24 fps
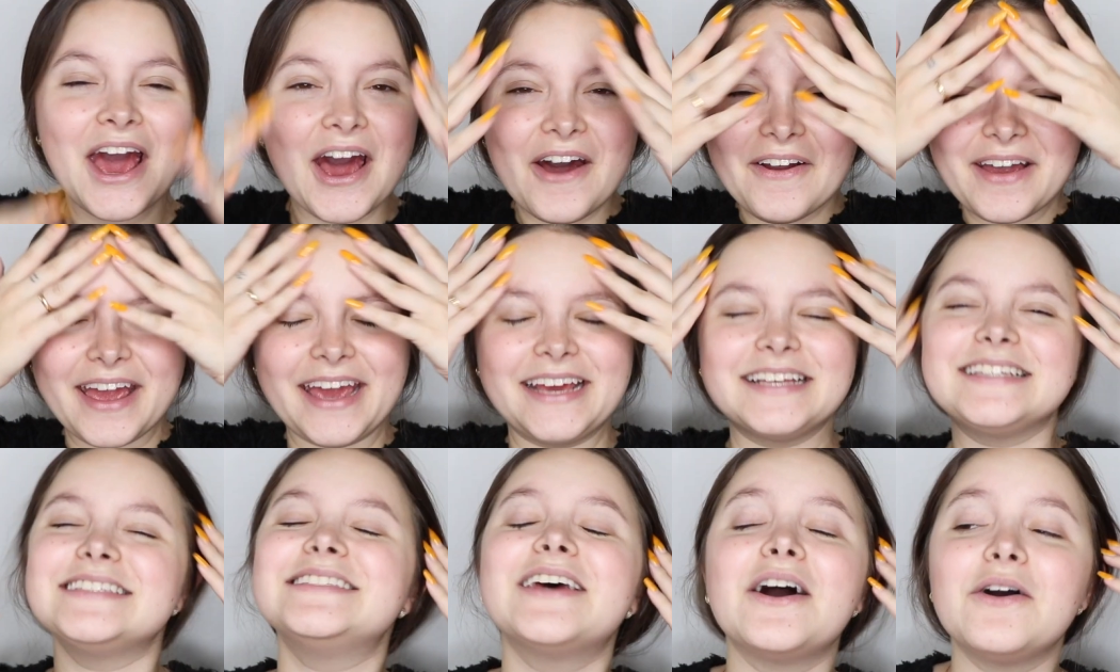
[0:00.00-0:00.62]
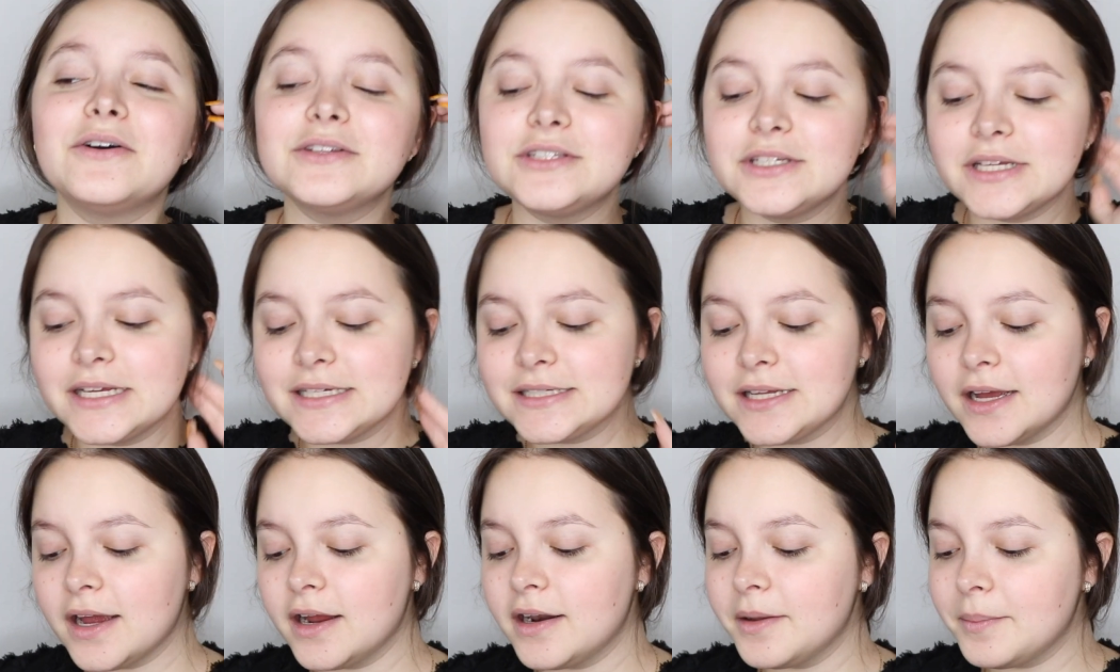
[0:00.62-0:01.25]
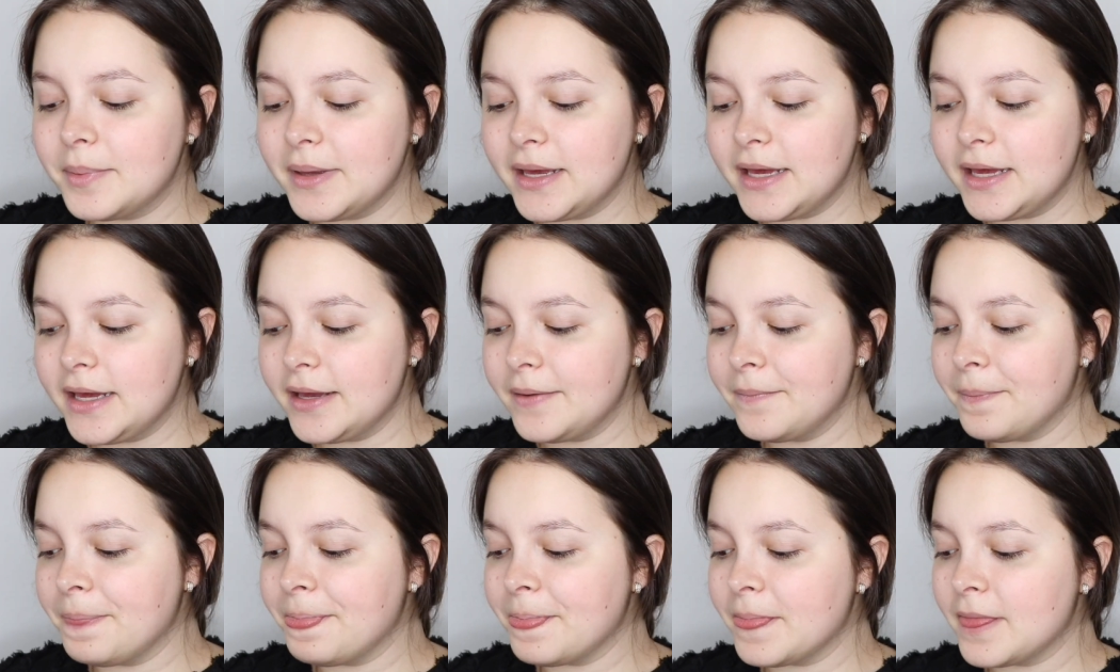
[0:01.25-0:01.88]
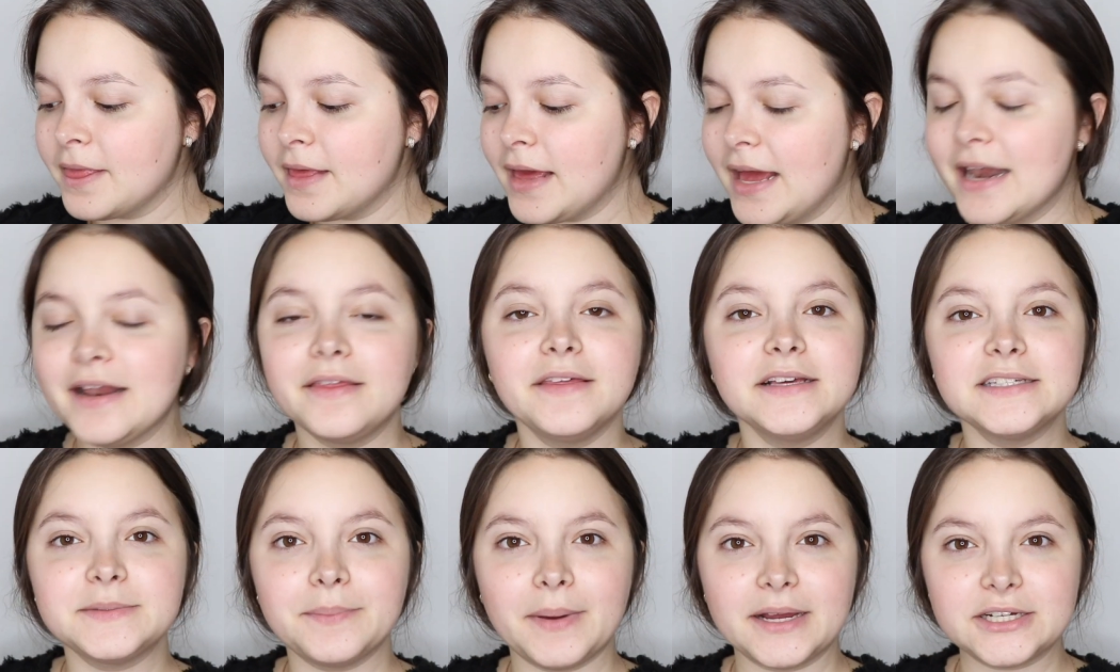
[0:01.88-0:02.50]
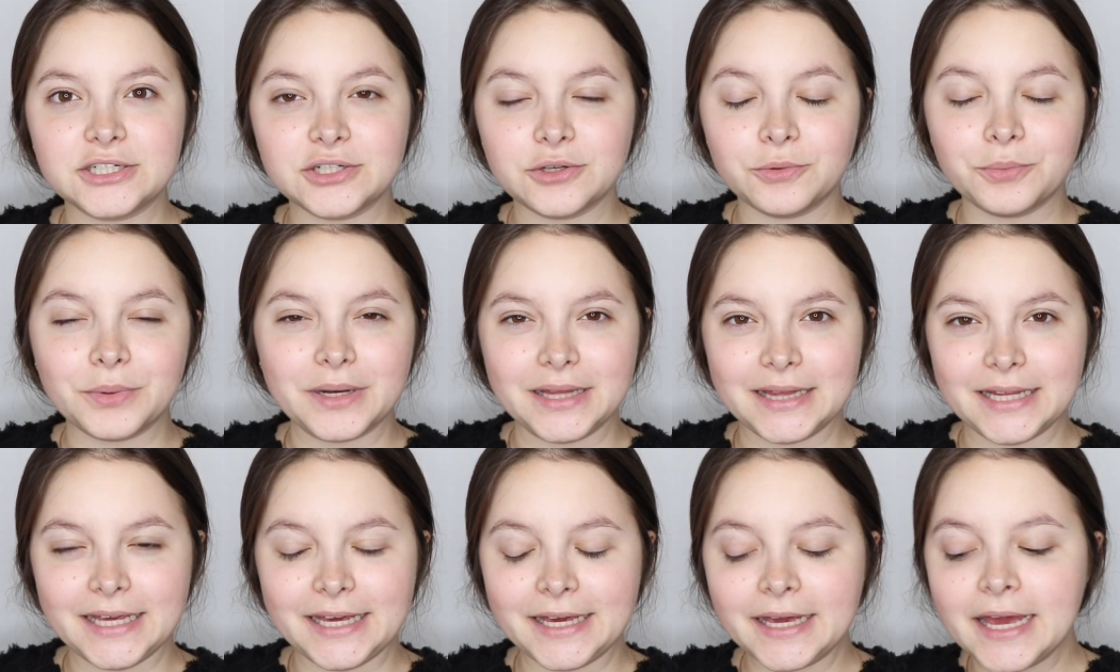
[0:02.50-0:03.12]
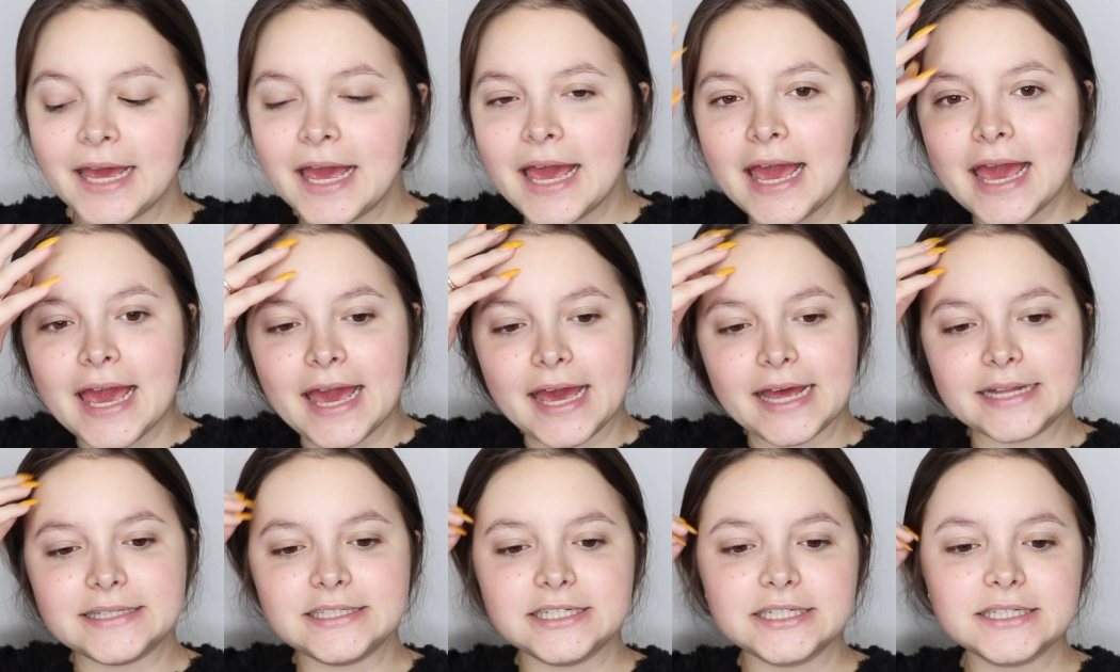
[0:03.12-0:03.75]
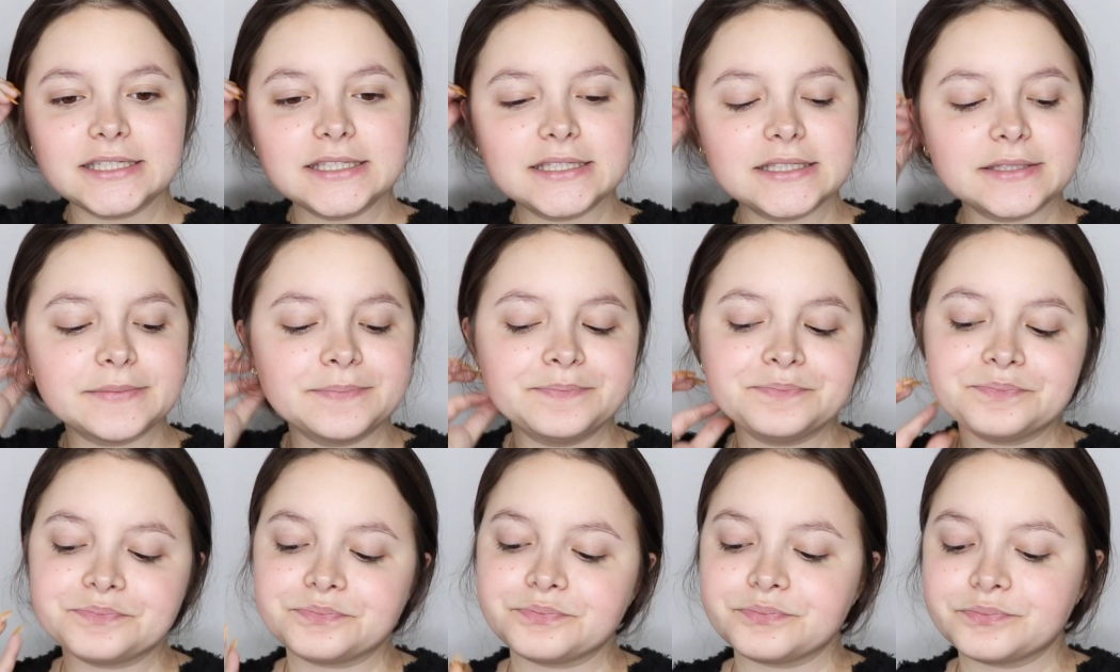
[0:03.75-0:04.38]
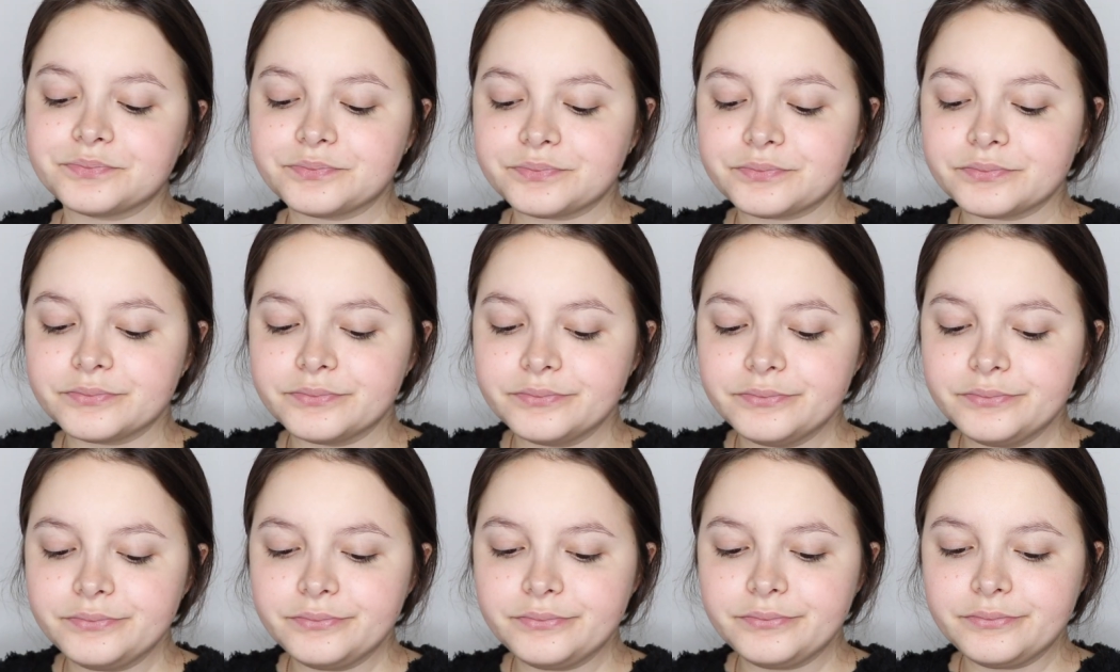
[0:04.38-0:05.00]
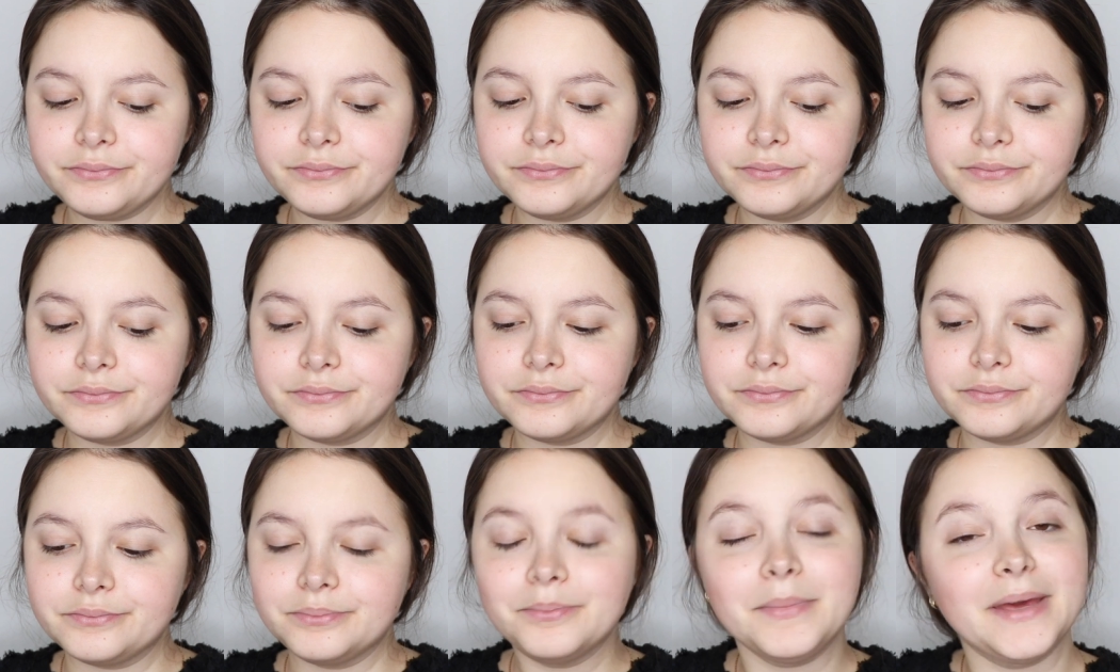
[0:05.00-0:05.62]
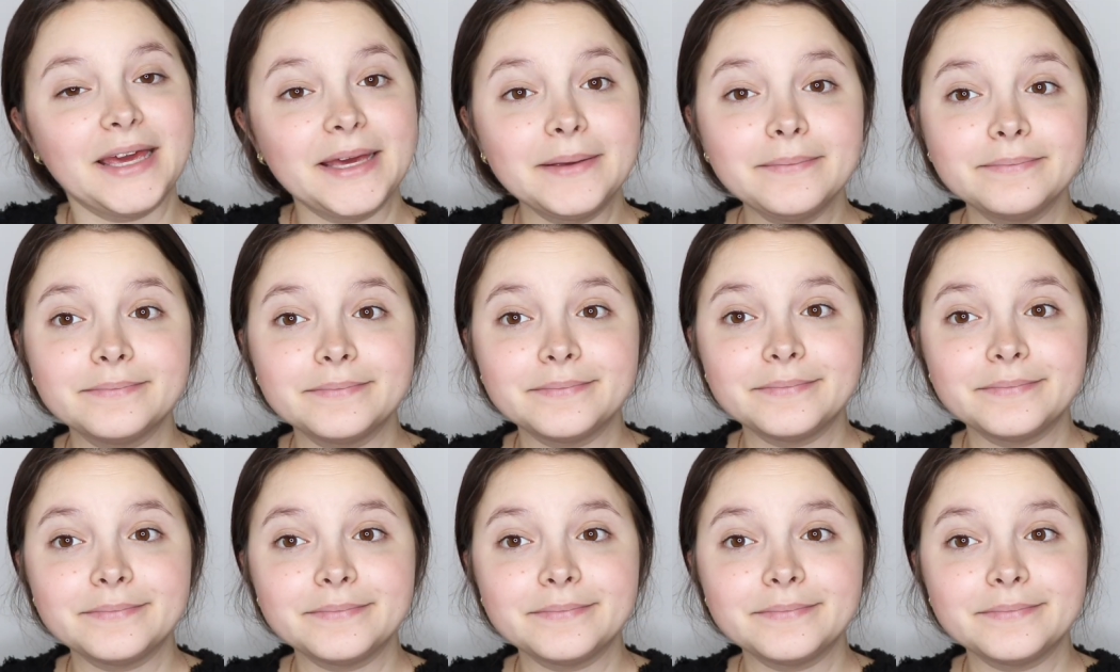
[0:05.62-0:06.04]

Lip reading: Okay, so today's not gonna be anything special really. It's just me.